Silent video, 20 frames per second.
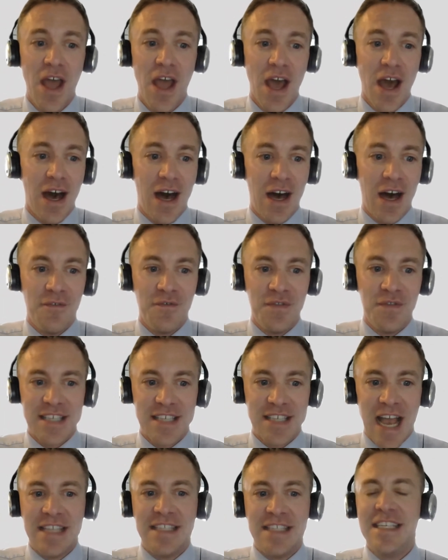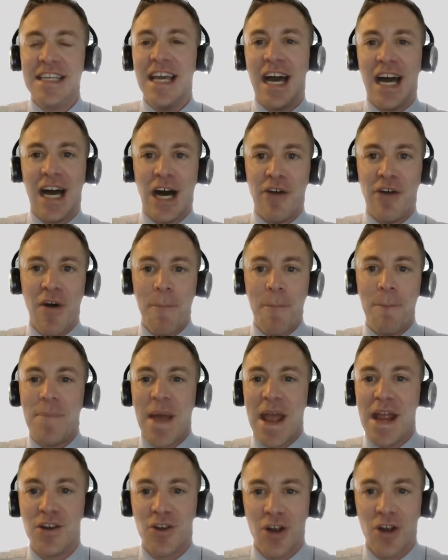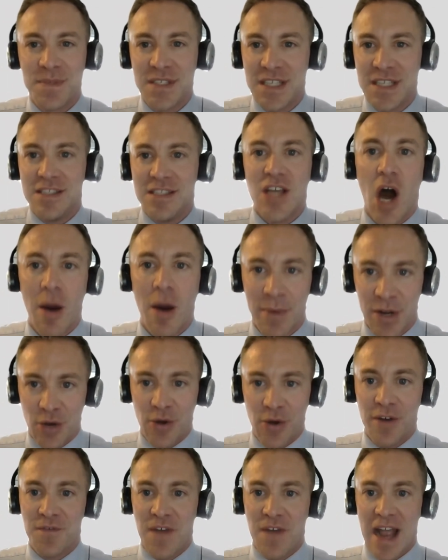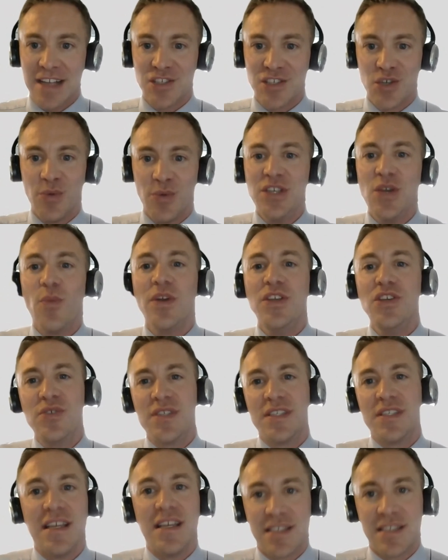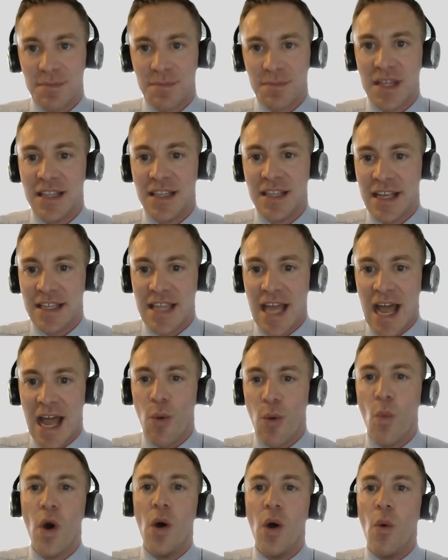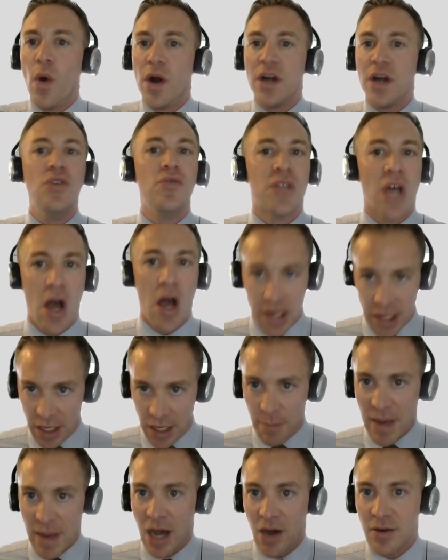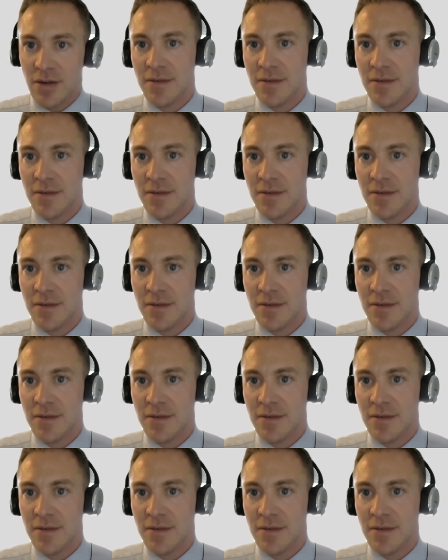of this idea of a bankruptcy domino effect. So when you say something like that, what are you talking about?